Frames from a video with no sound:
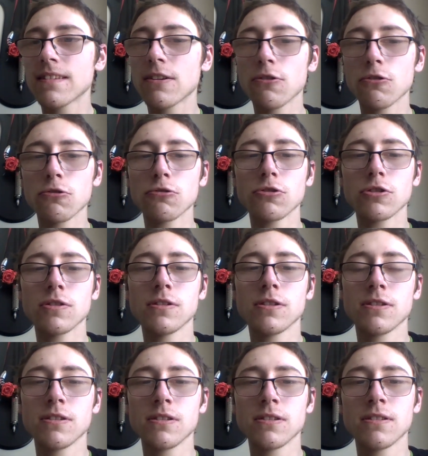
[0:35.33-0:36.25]
or
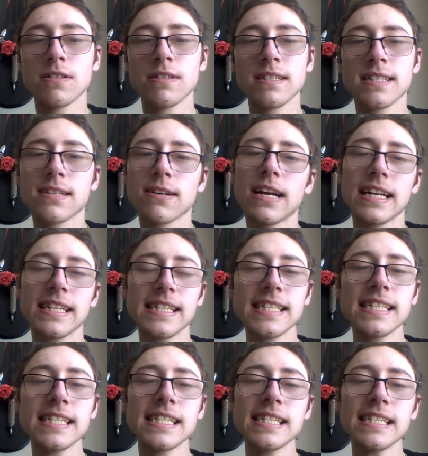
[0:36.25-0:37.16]
go
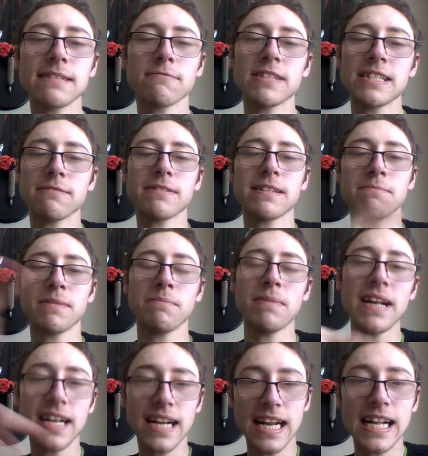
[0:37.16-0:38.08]
outside and run around my
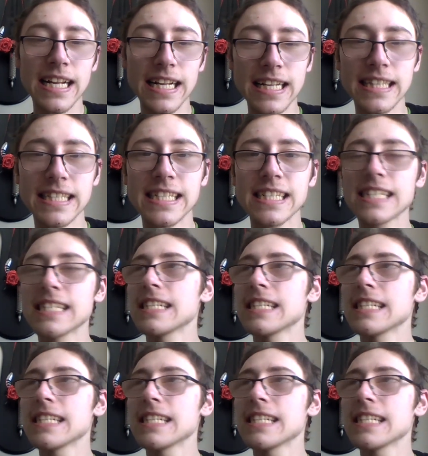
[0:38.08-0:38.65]
backyard,